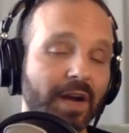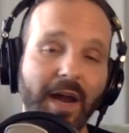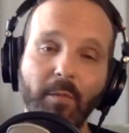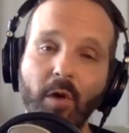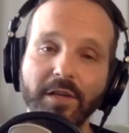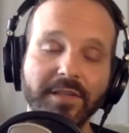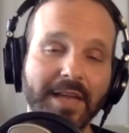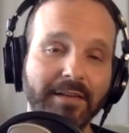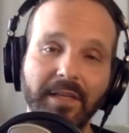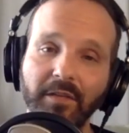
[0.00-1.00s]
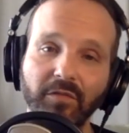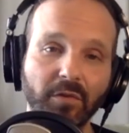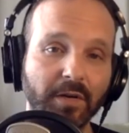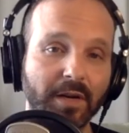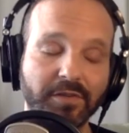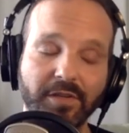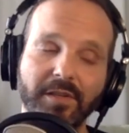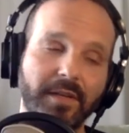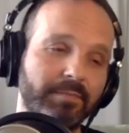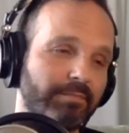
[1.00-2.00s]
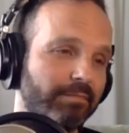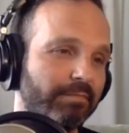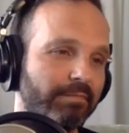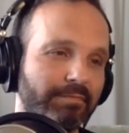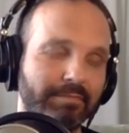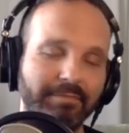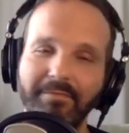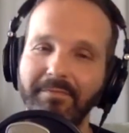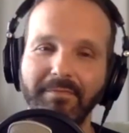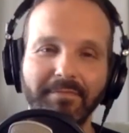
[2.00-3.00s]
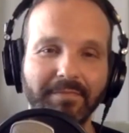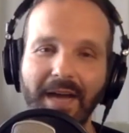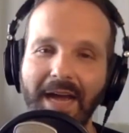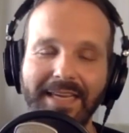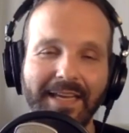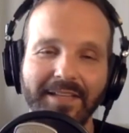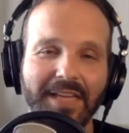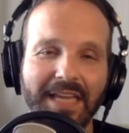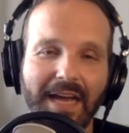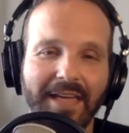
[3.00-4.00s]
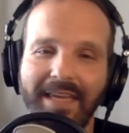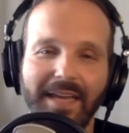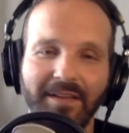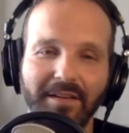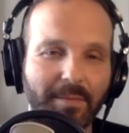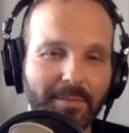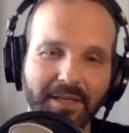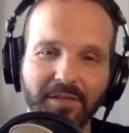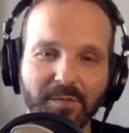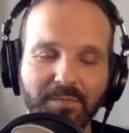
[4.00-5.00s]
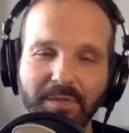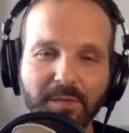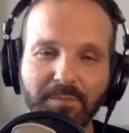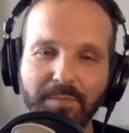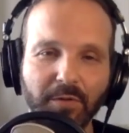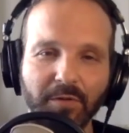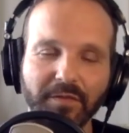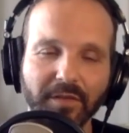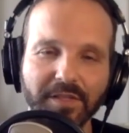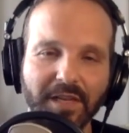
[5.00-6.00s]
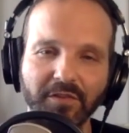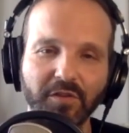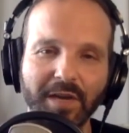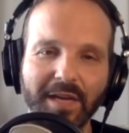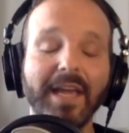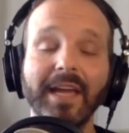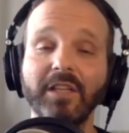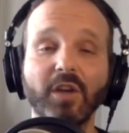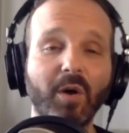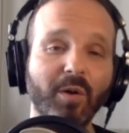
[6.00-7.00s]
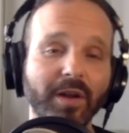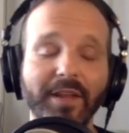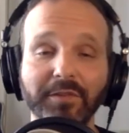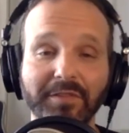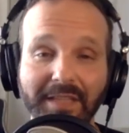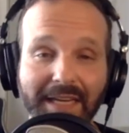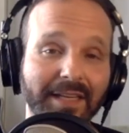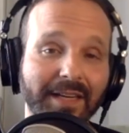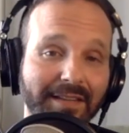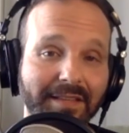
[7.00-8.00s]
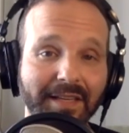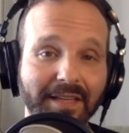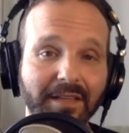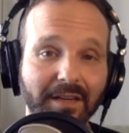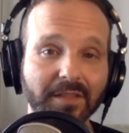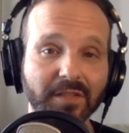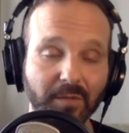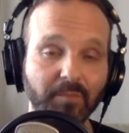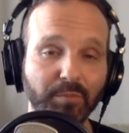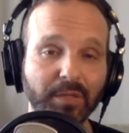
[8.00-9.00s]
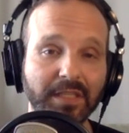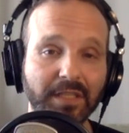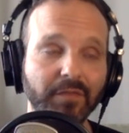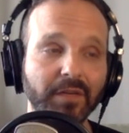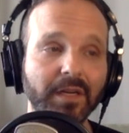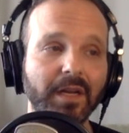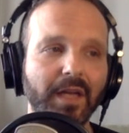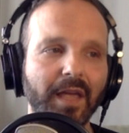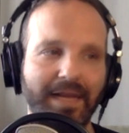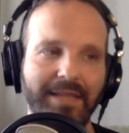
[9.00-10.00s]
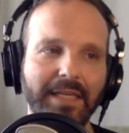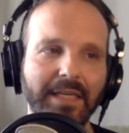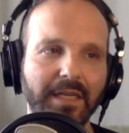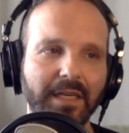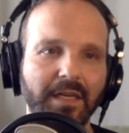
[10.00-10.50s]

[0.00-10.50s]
watched that thing through and I was just like, it's beautiful. It sounds great. It's a whole other thing, I think, you know, it's a pretty different. I think